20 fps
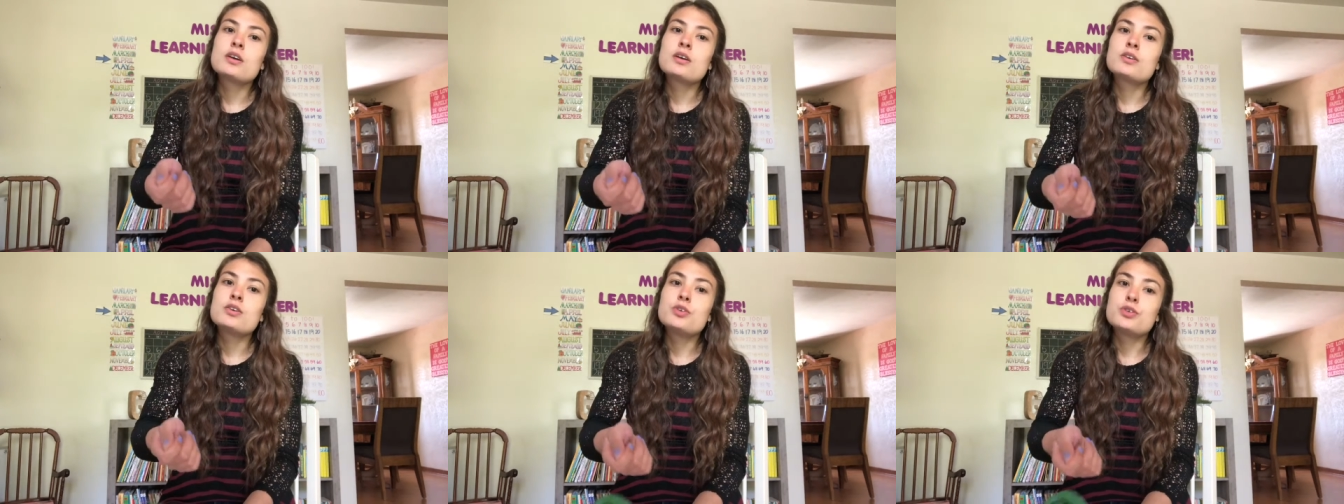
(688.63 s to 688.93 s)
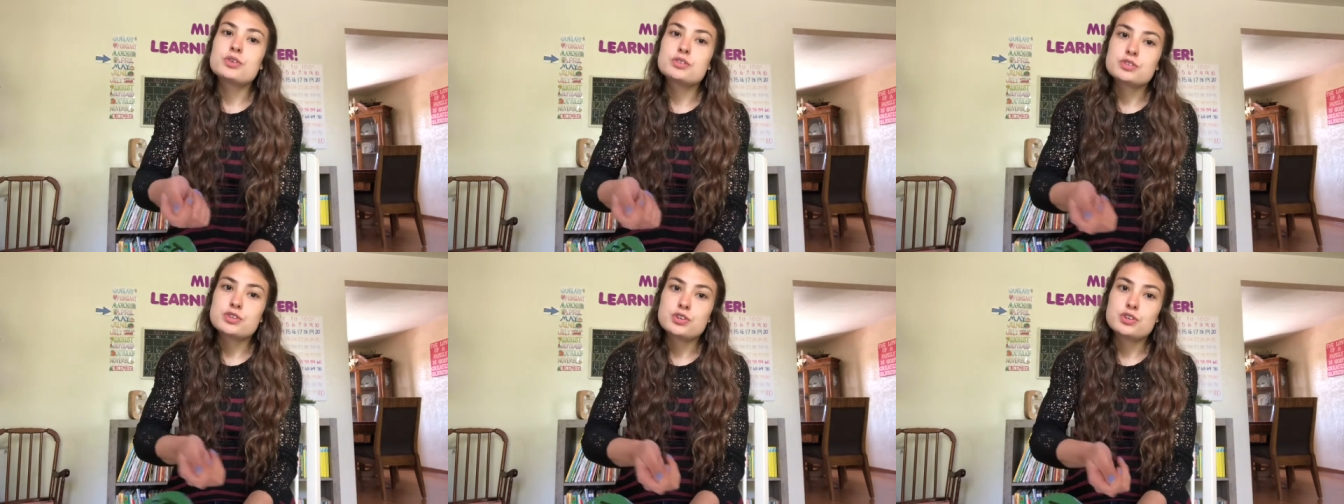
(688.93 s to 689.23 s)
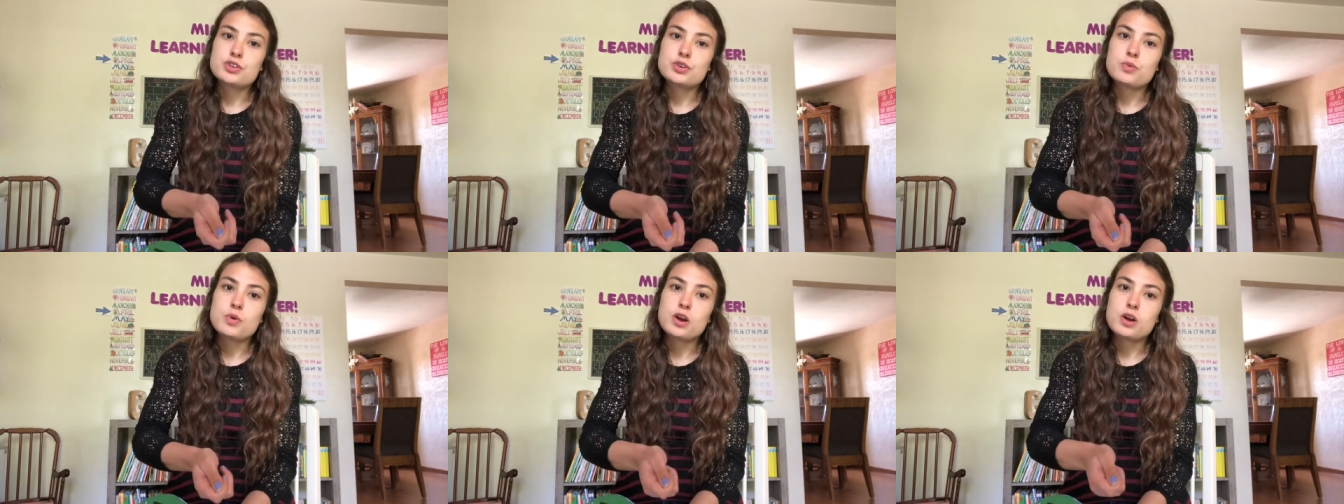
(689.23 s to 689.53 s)
you could turn
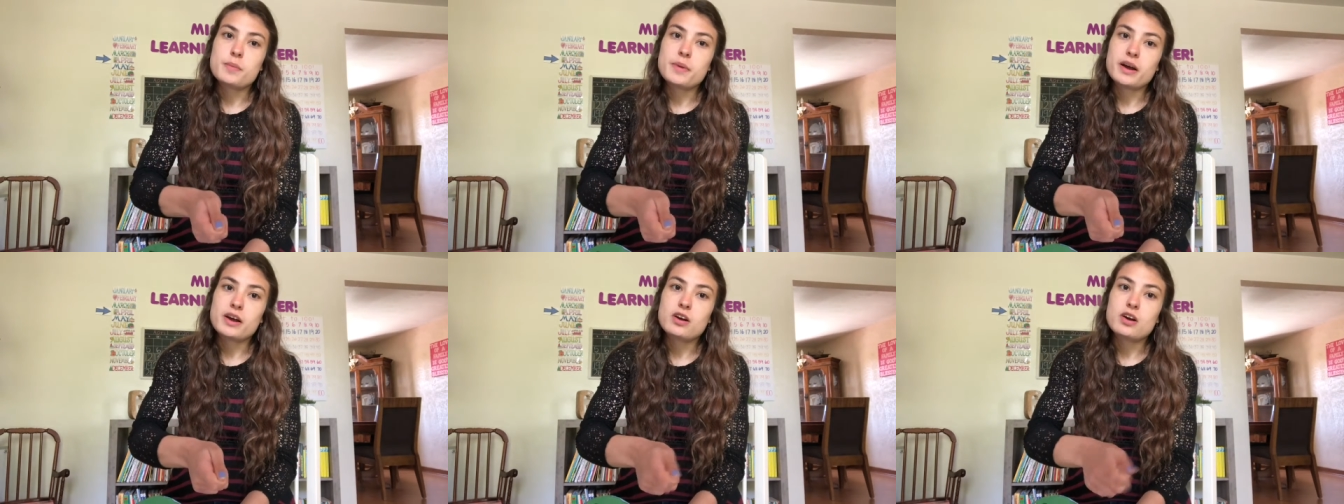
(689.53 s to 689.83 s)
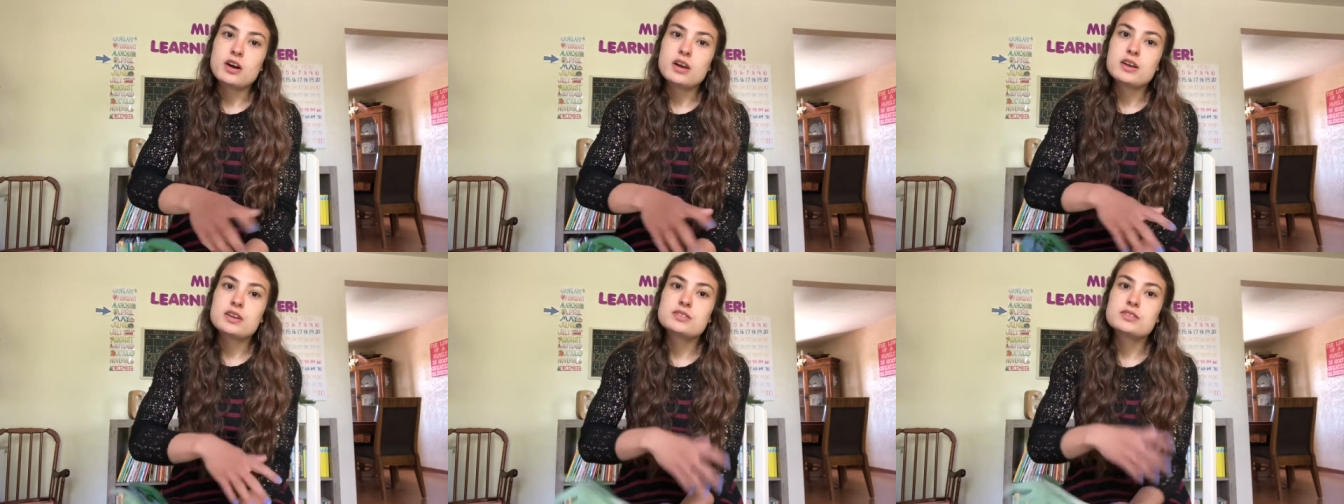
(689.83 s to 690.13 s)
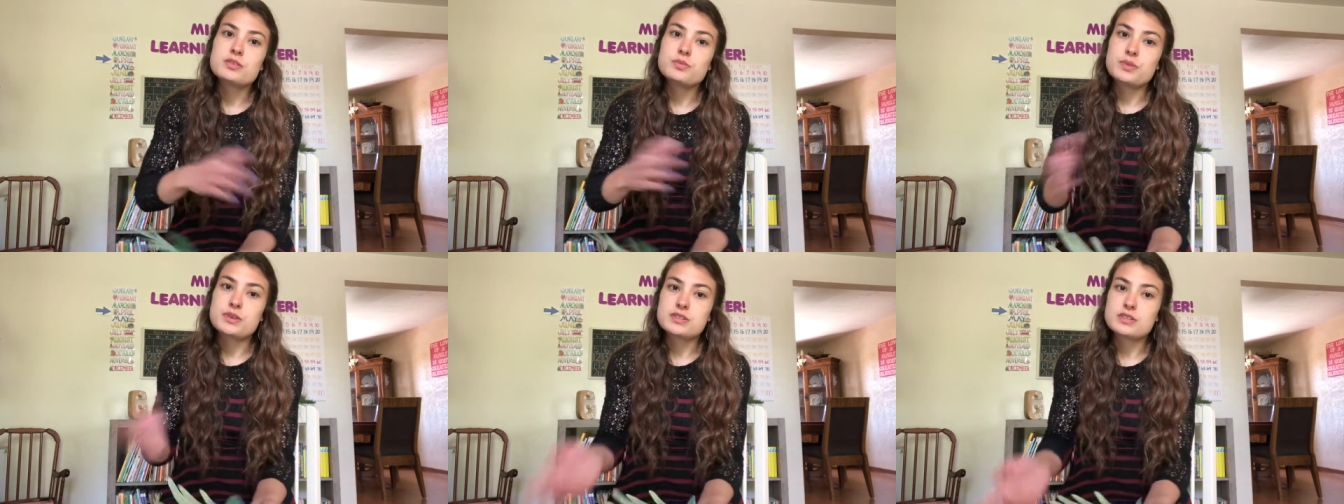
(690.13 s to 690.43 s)
your water back on
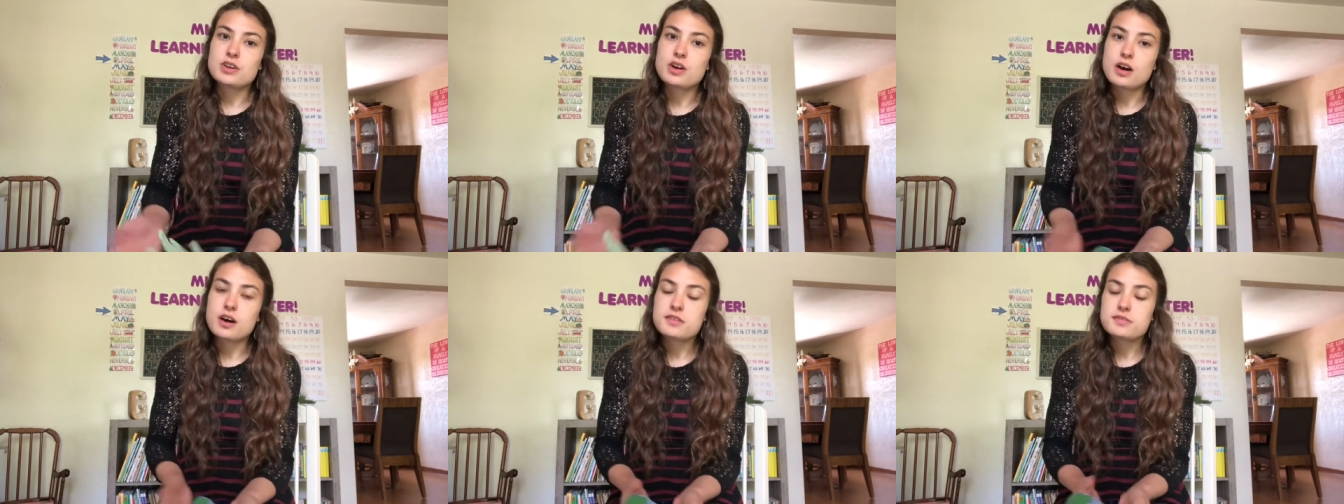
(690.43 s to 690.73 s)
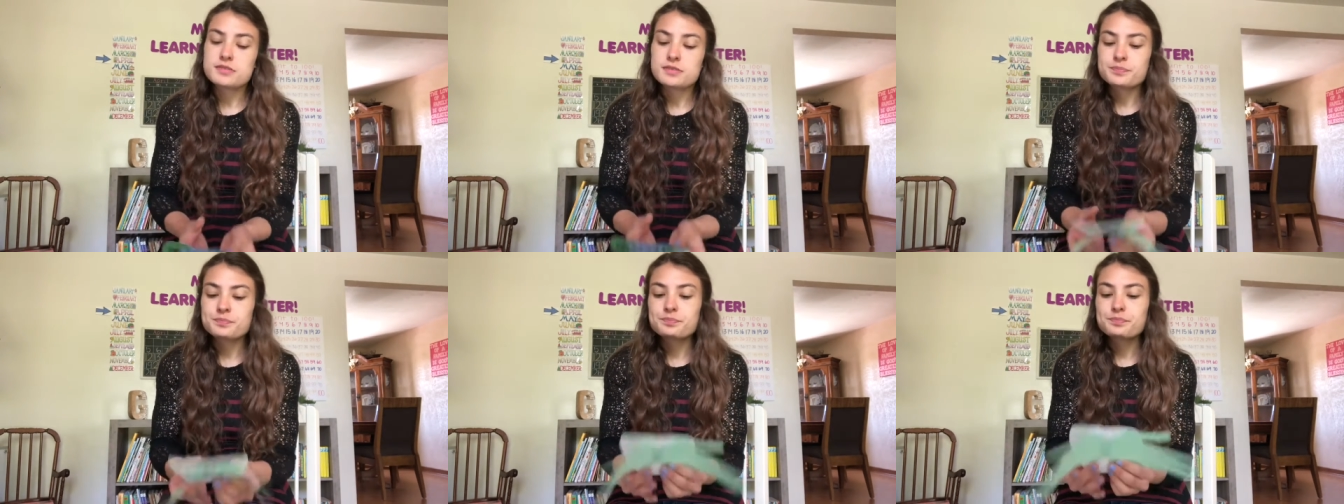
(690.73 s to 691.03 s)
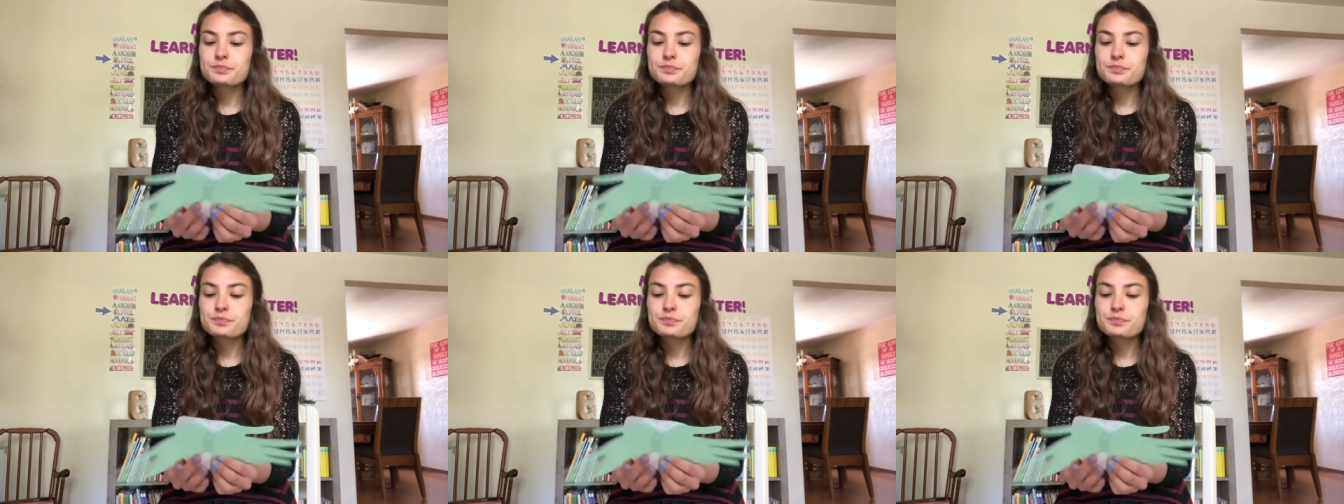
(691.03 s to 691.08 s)
to rinse it off.